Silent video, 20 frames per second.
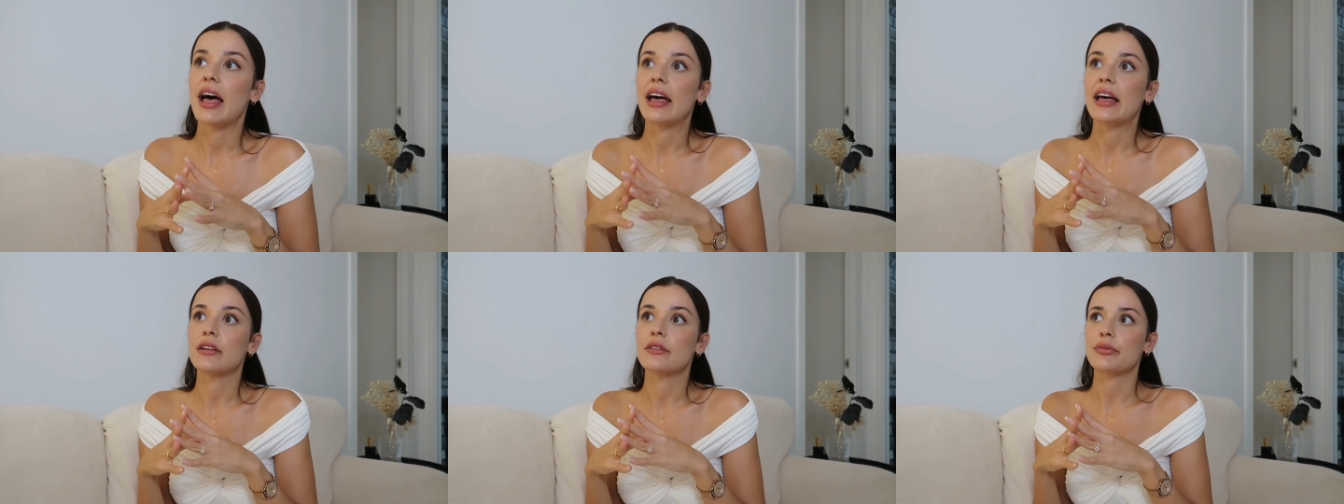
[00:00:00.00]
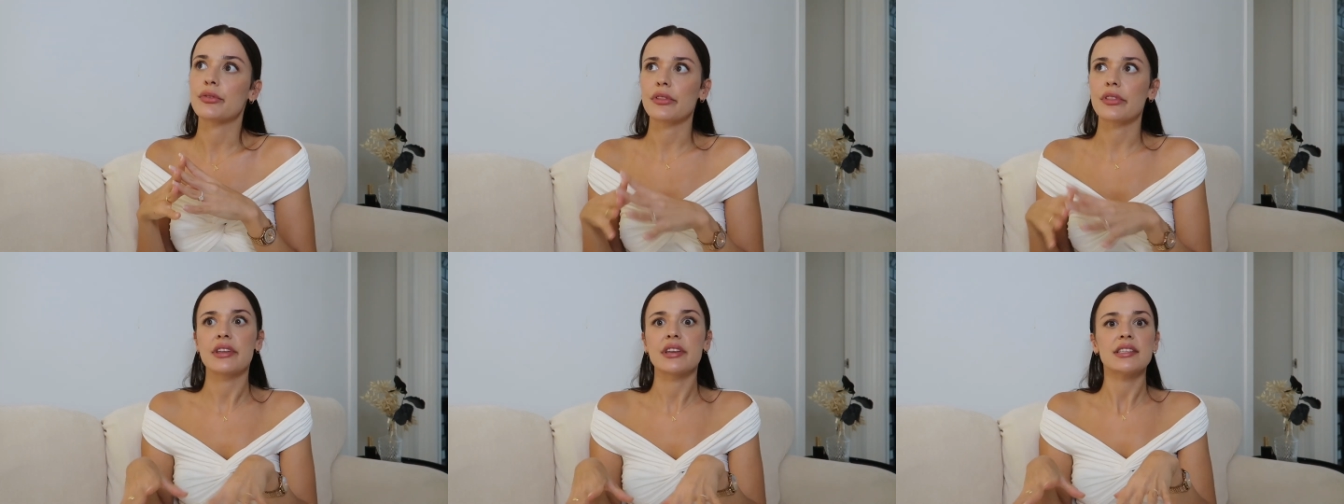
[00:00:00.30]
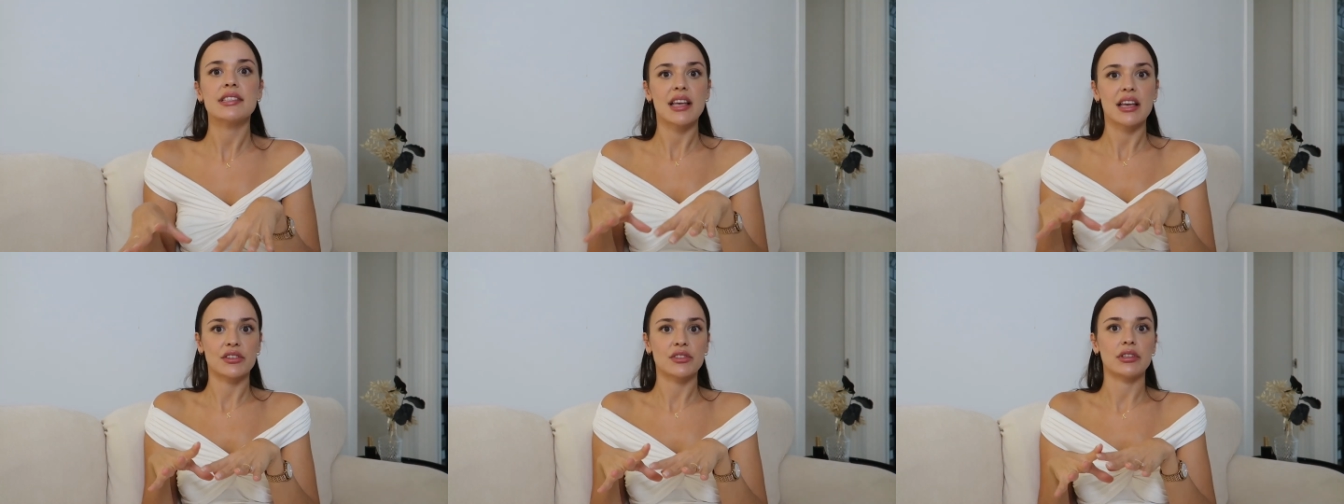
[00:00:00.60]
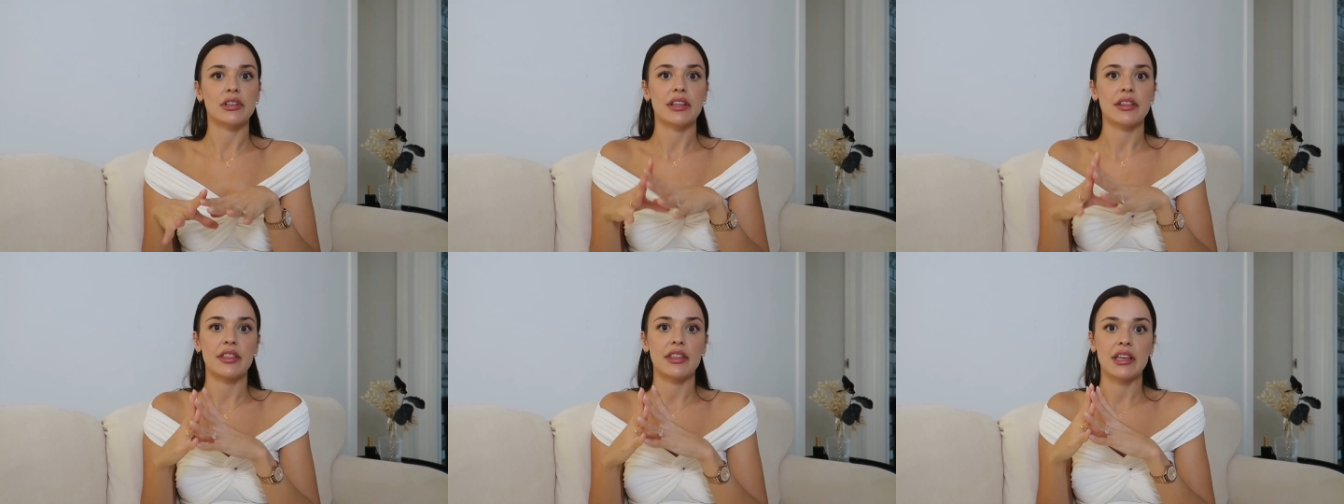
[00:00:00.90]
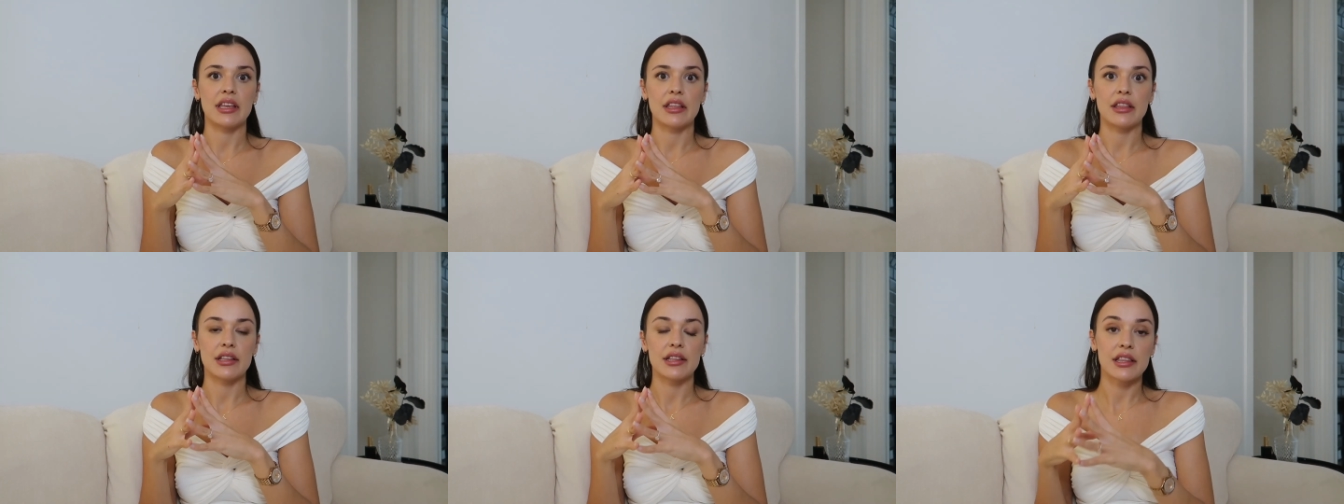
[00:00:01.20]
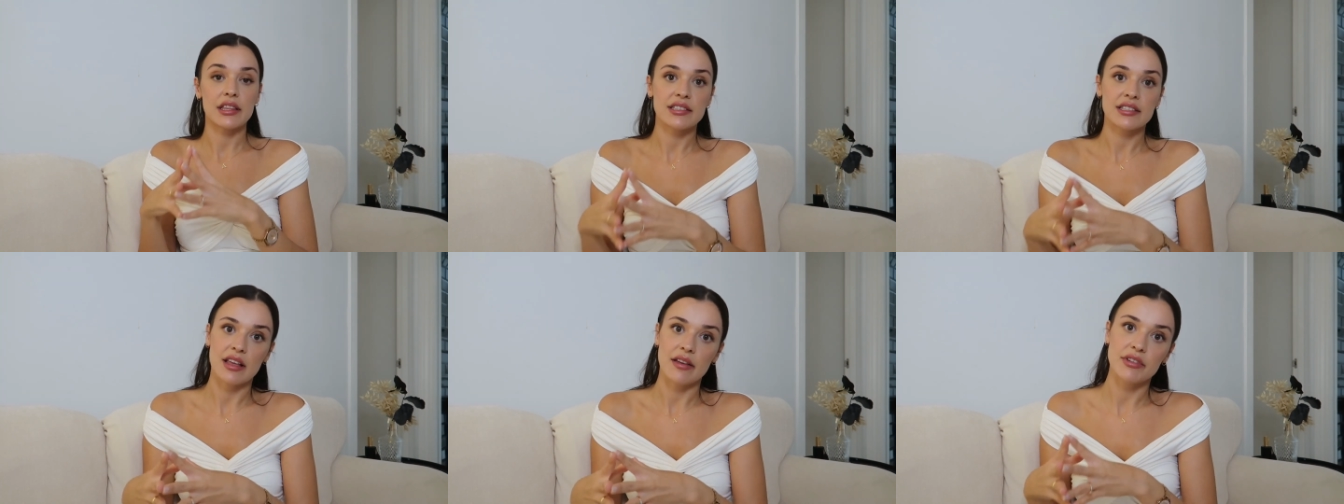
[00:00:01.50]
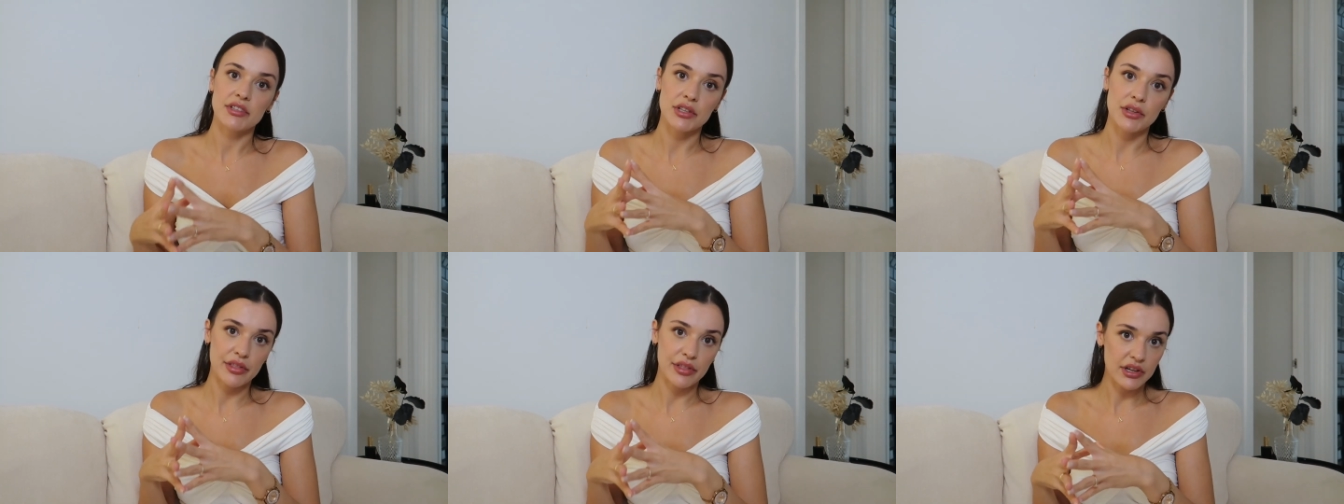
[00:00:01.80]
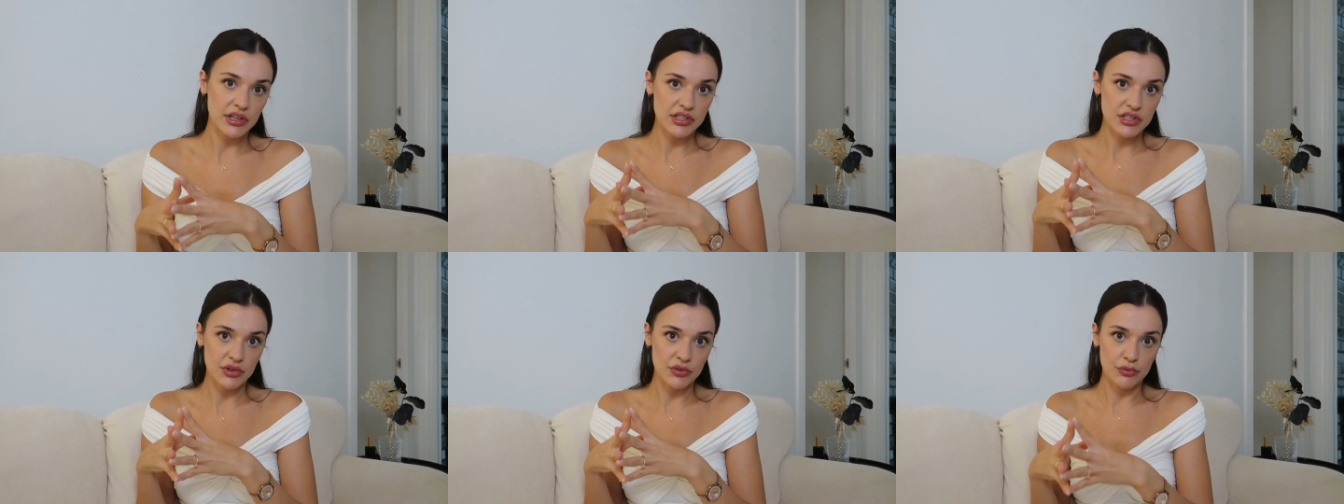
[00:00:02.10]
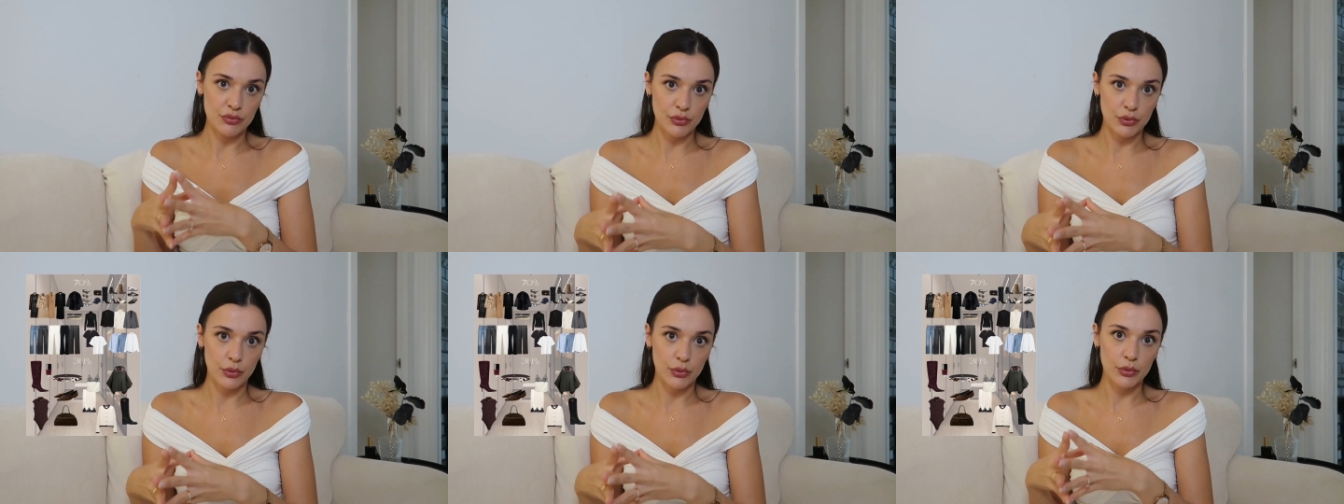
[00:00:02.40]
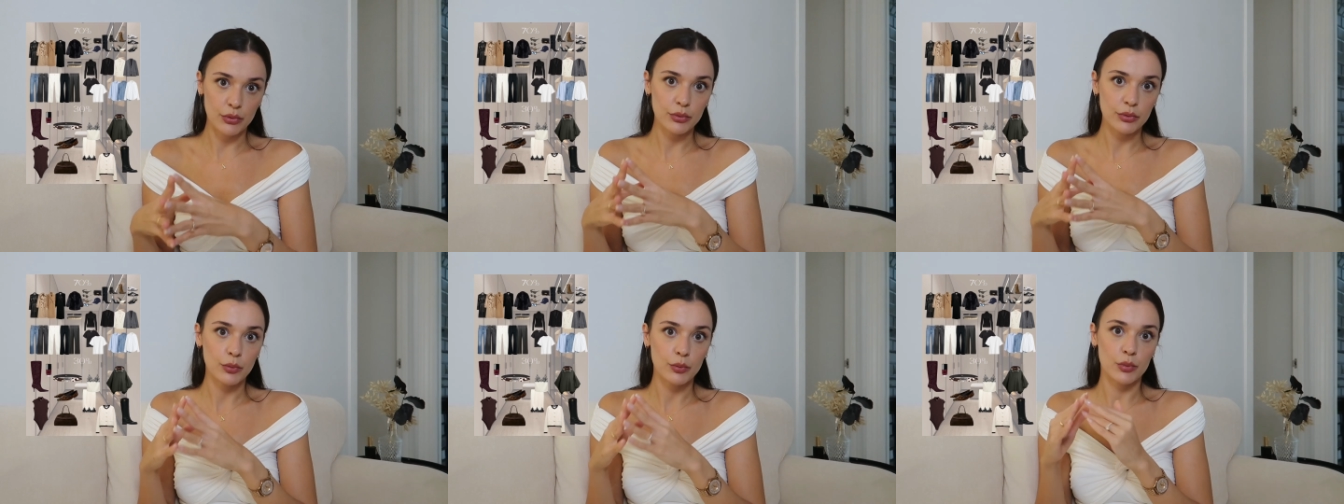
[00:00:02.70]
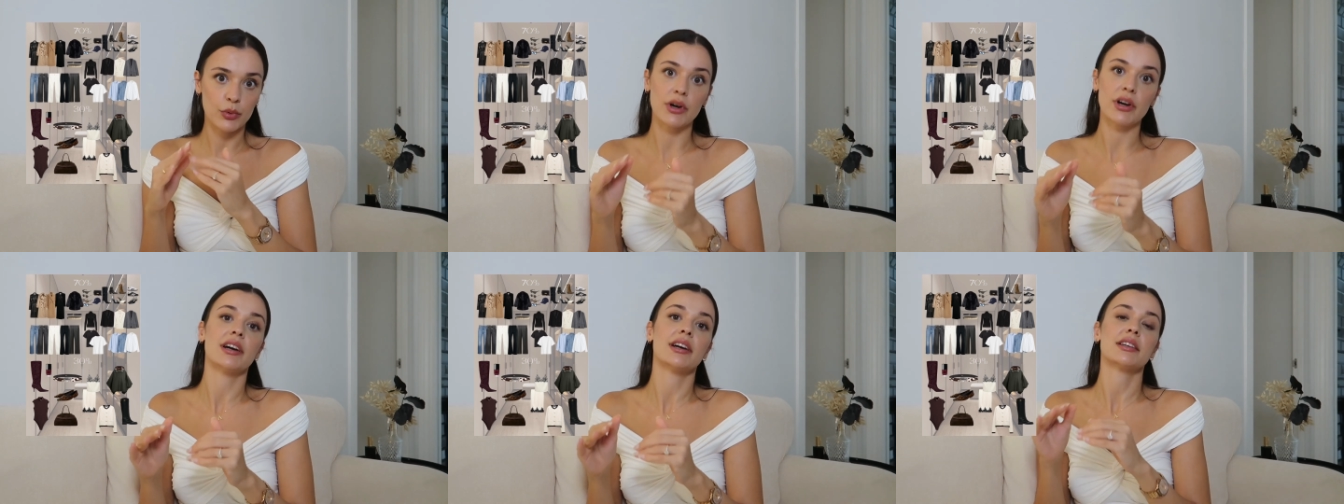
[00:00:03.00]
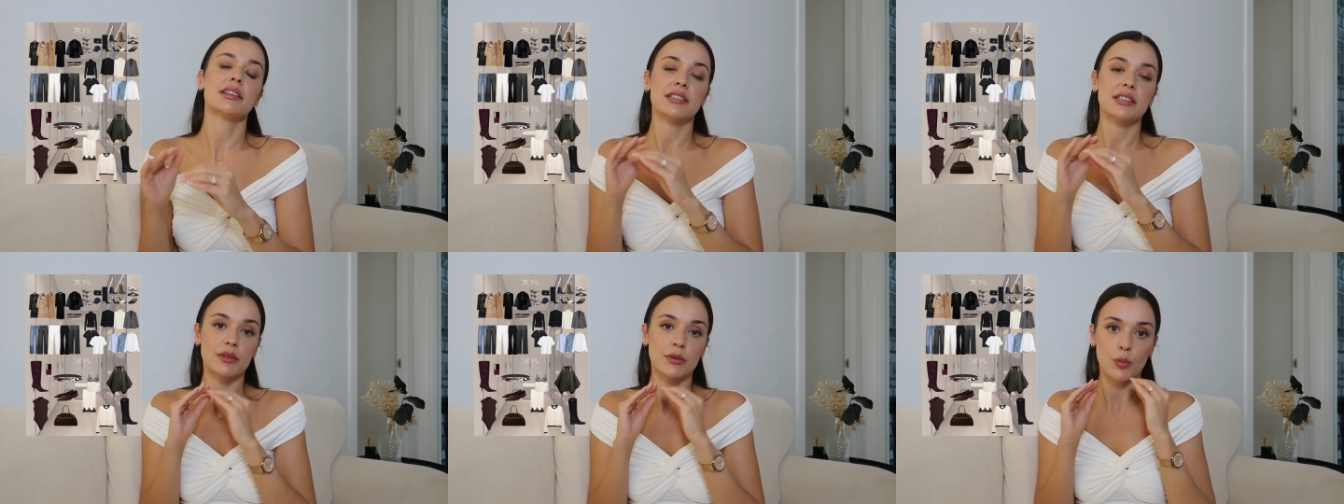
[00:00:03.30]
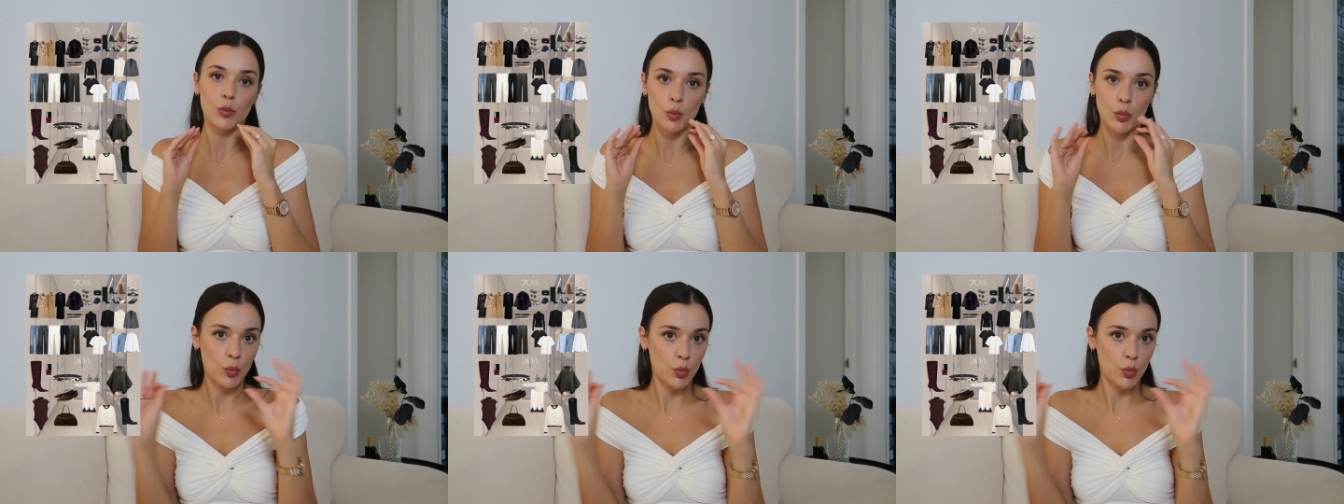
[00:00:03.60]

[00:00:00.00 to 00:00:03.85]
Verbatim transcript: And for this, actually, the 70-30 rule works